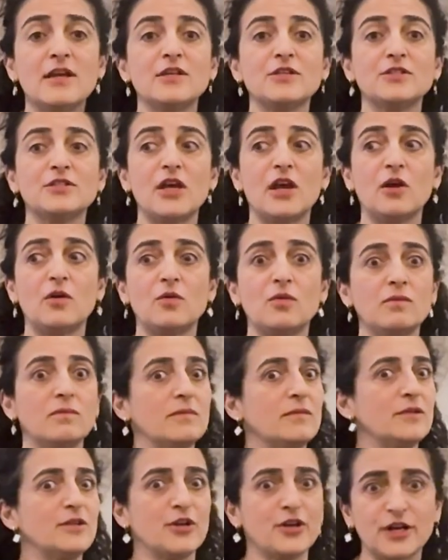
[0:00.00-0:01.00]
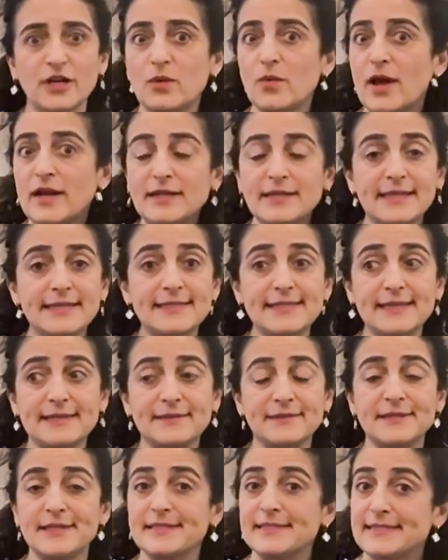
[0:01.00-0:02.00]
So you're going to want to listen
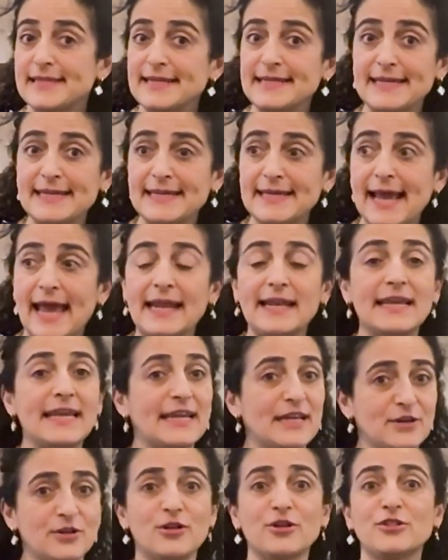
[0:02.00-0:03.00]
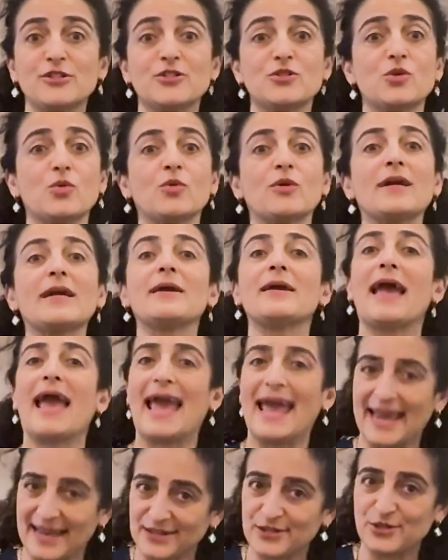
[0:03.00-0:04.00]
to Cindi and hear her story
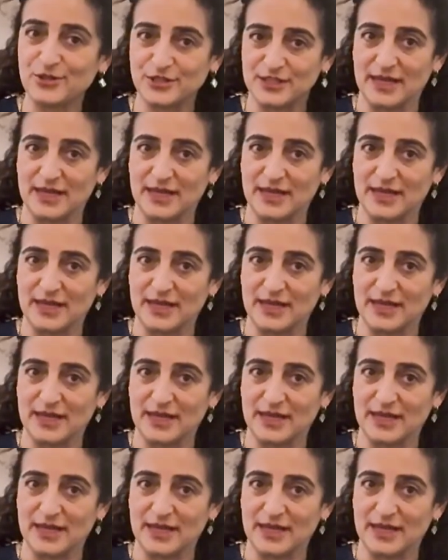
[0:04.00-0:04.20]
and her